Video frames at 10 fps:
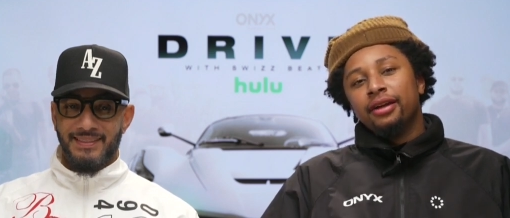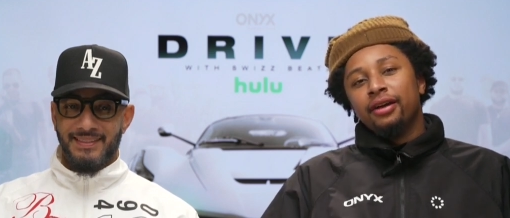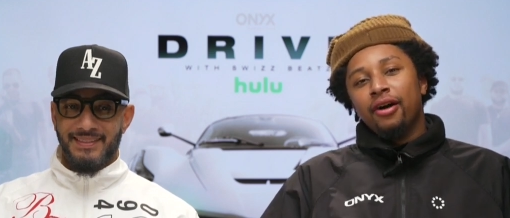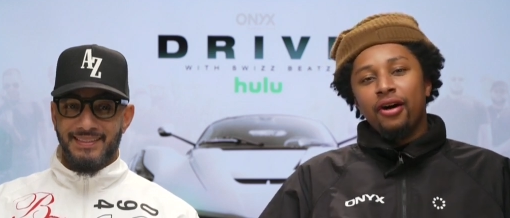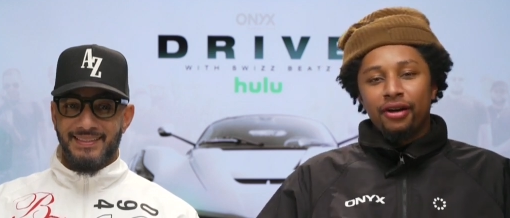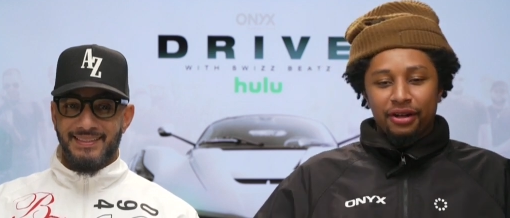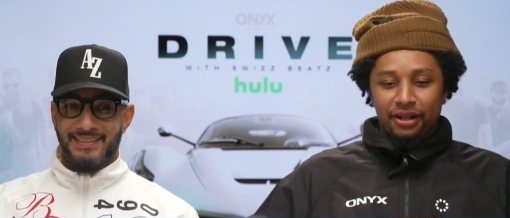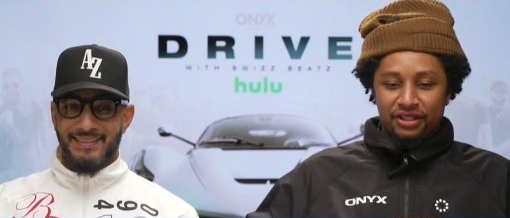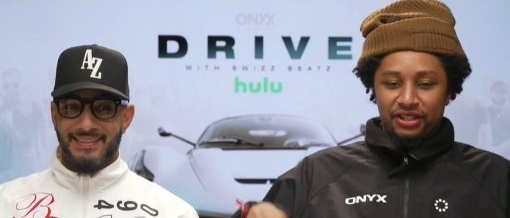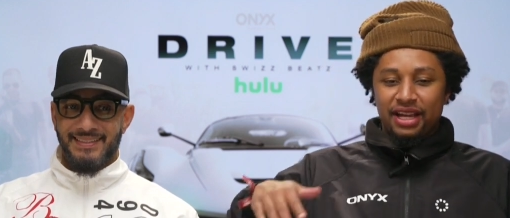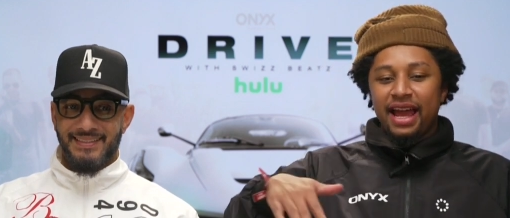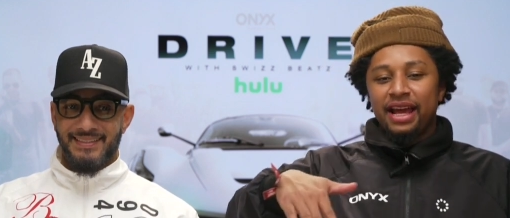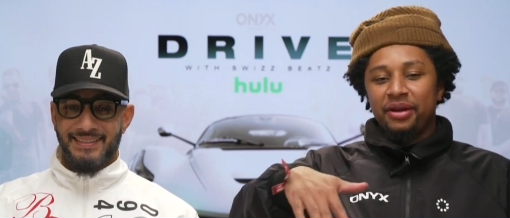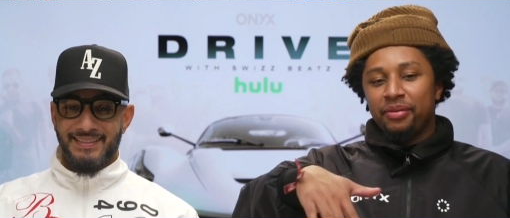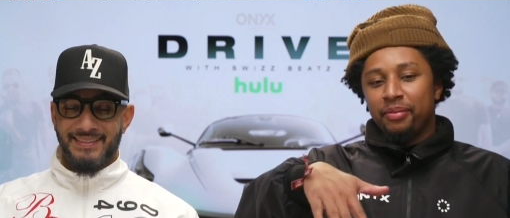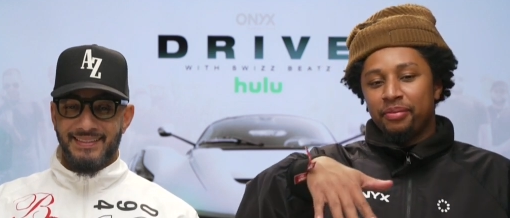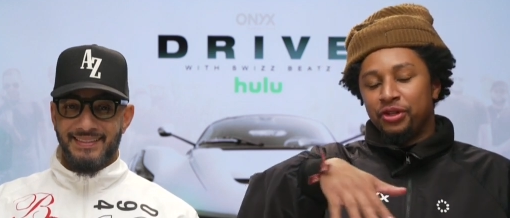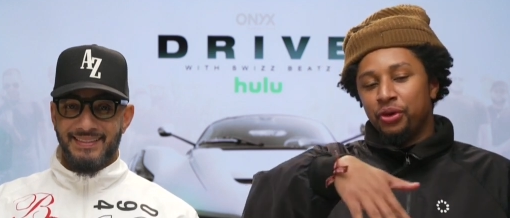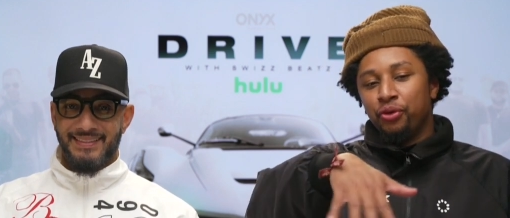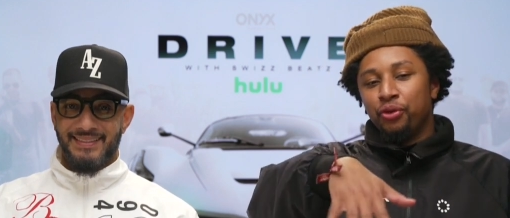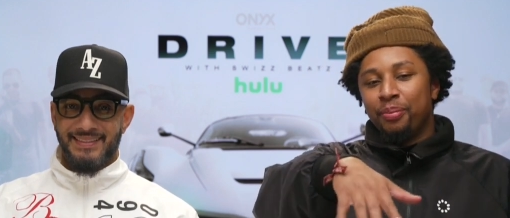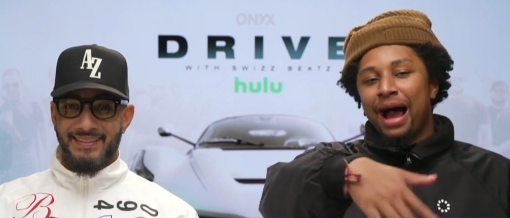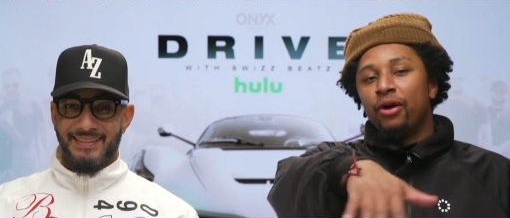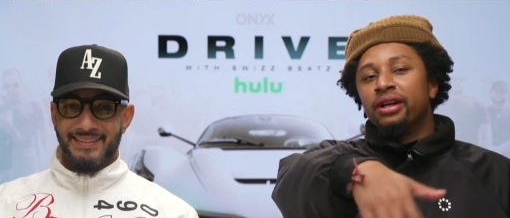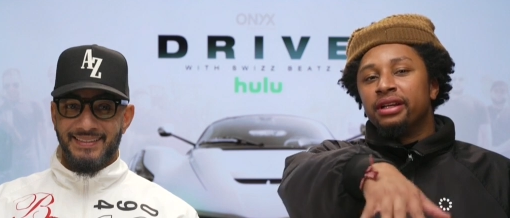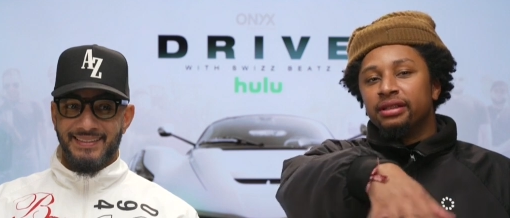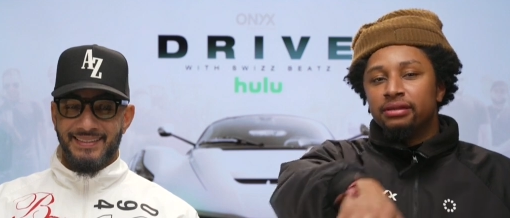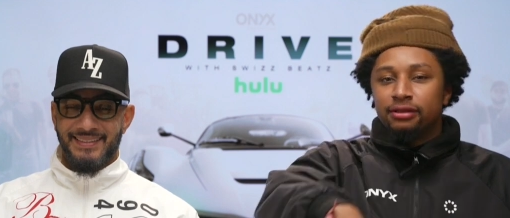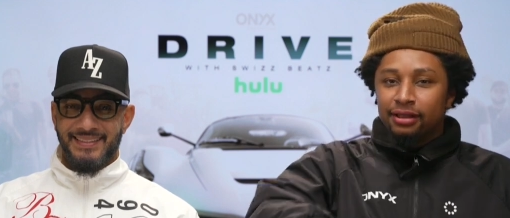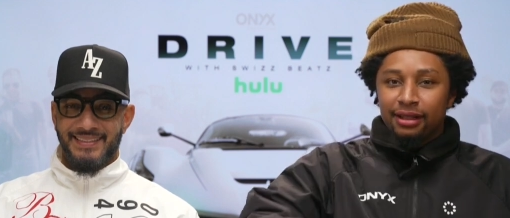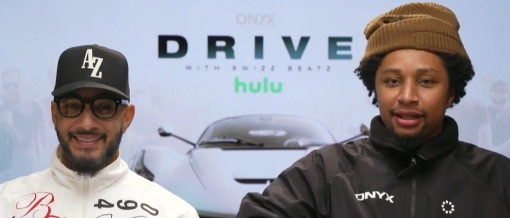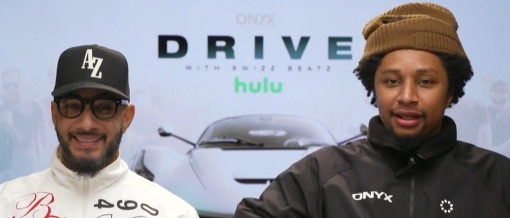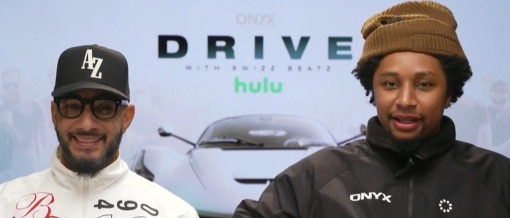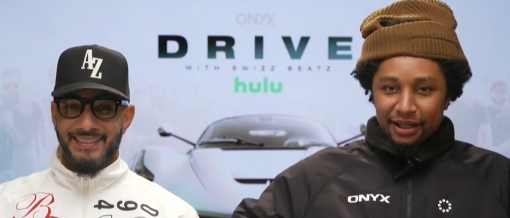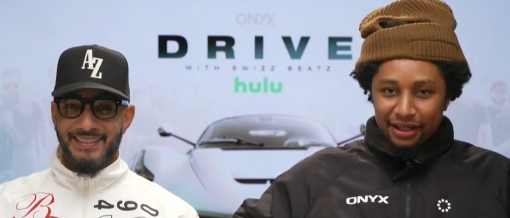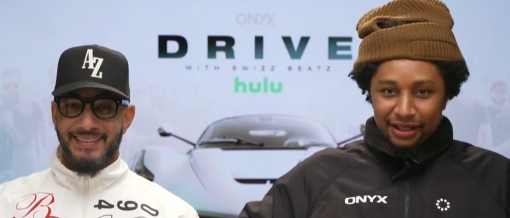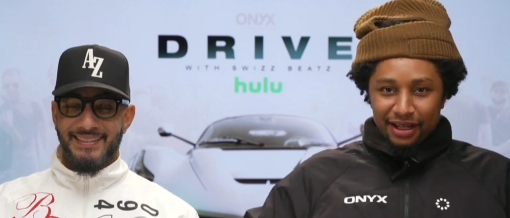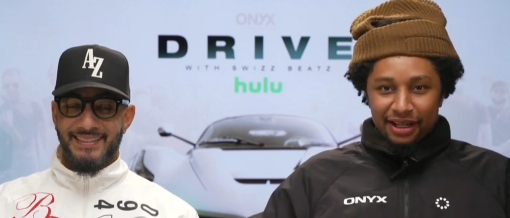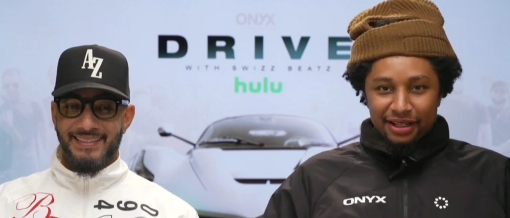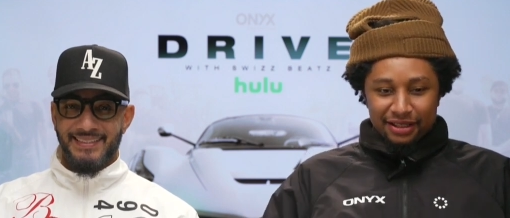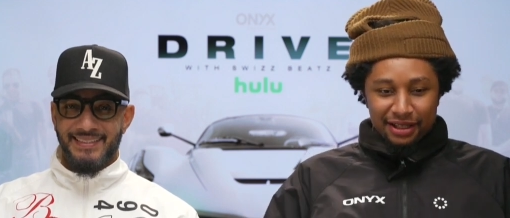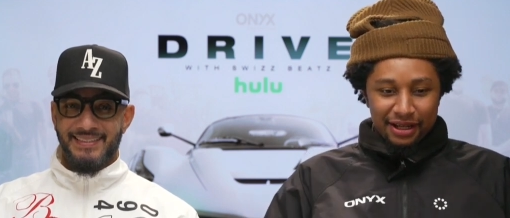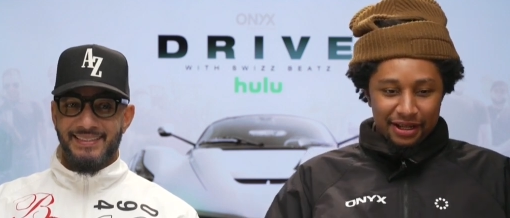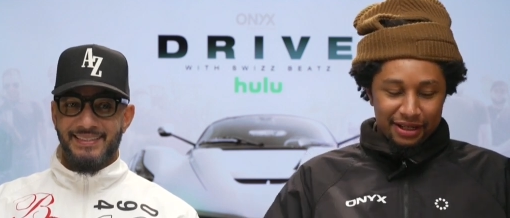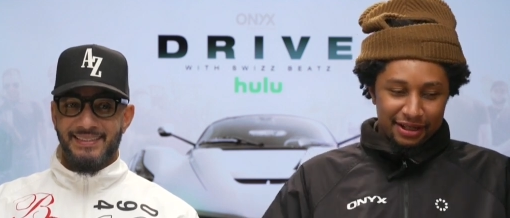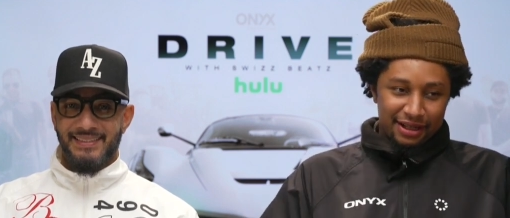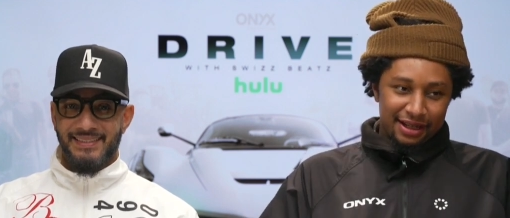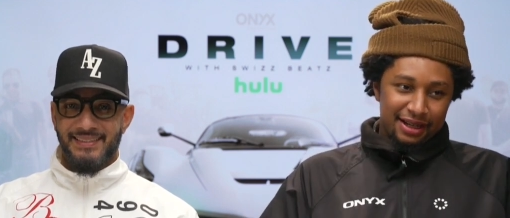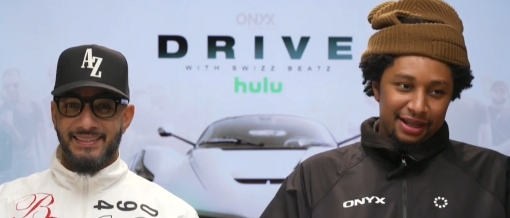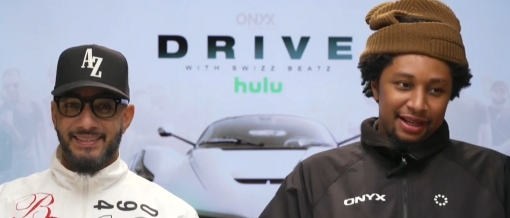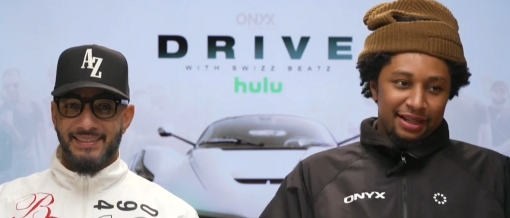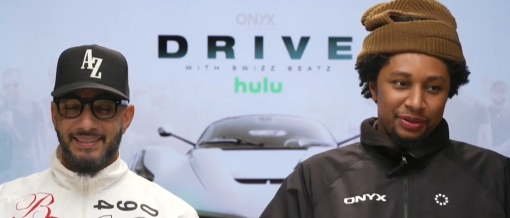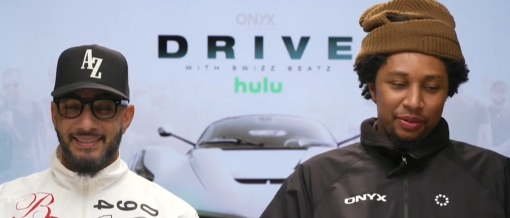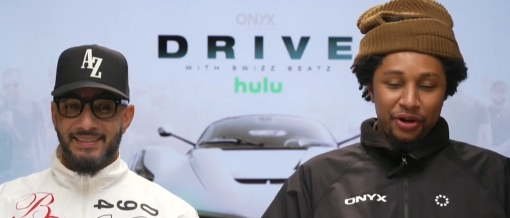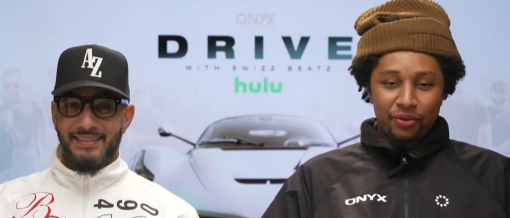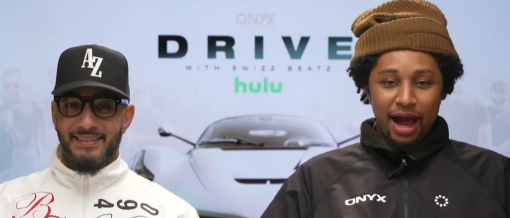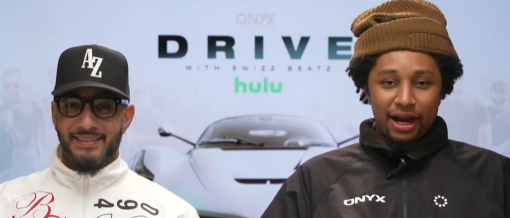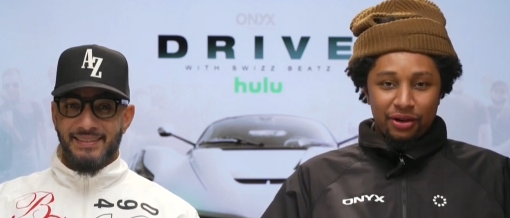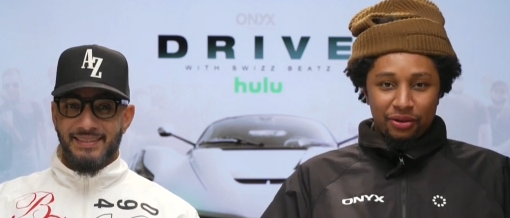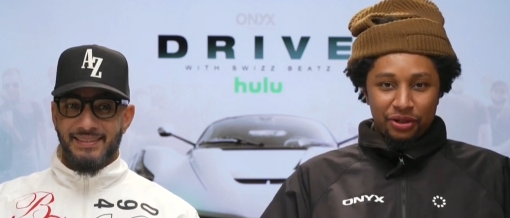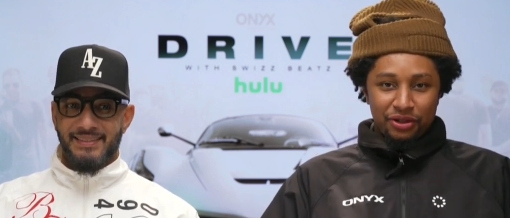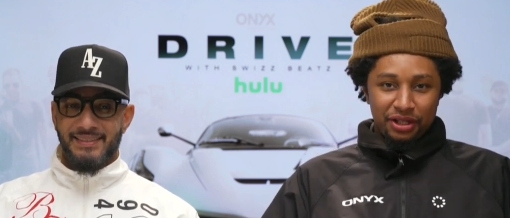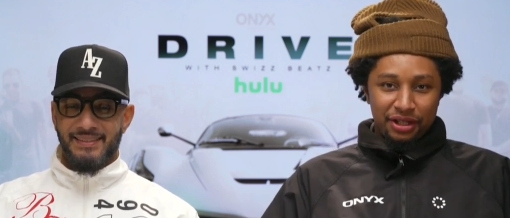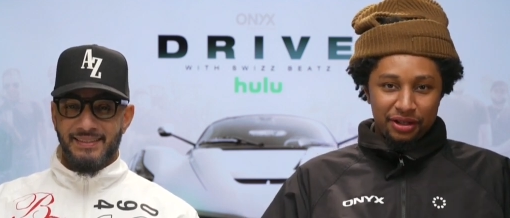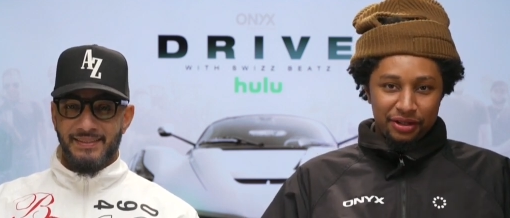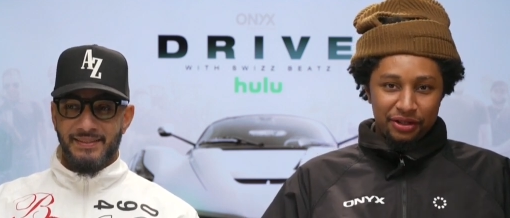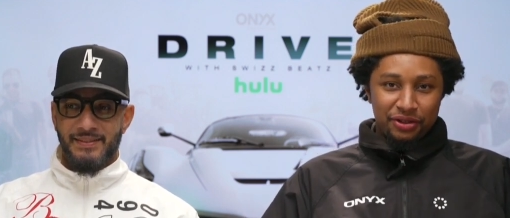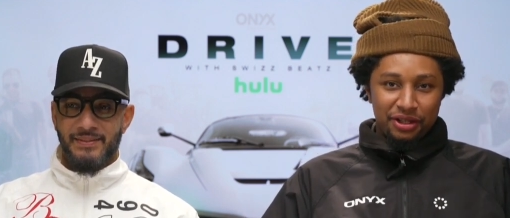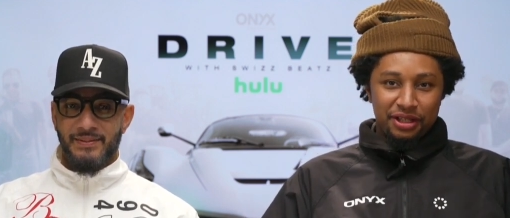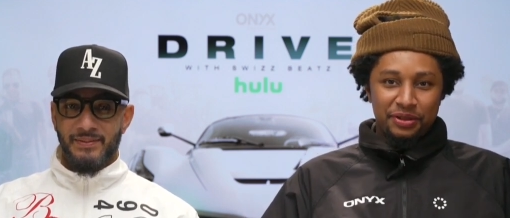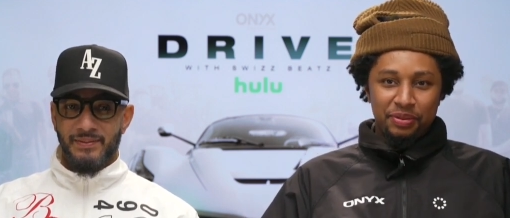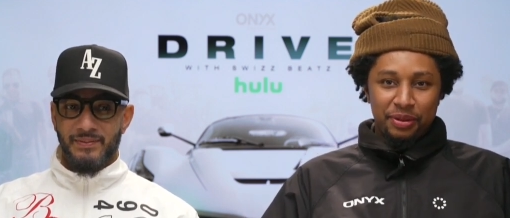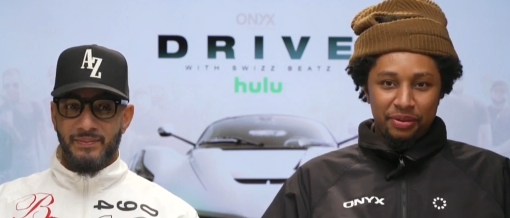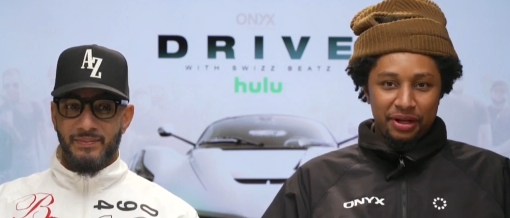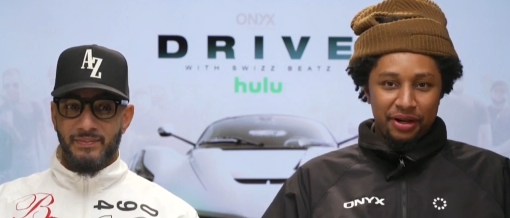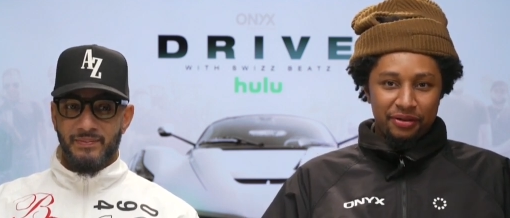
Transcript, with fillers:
Speaker 1: wow. on a sand dune mountain. And, and, and it's, uh, it's pretty radical. You see, you see these people, they're,